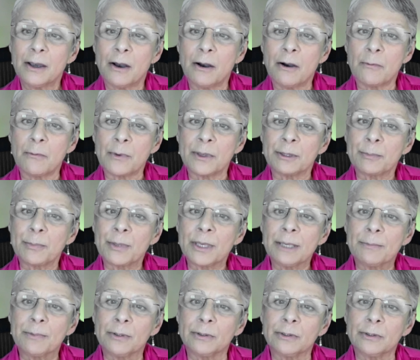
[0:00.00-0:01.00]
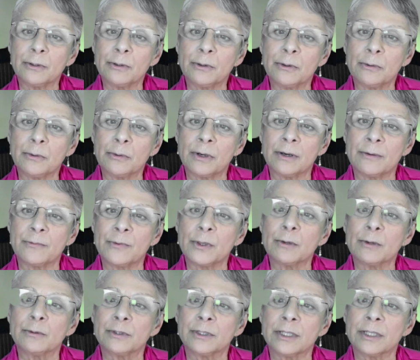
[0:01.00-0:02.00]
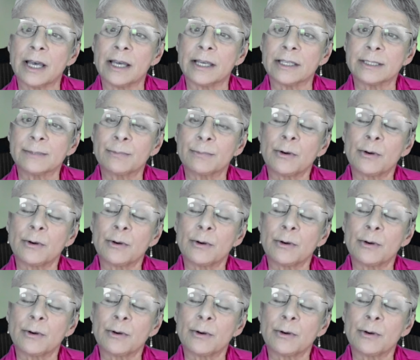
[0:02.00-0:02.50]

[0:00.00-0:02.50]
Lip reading: with people who are viewed as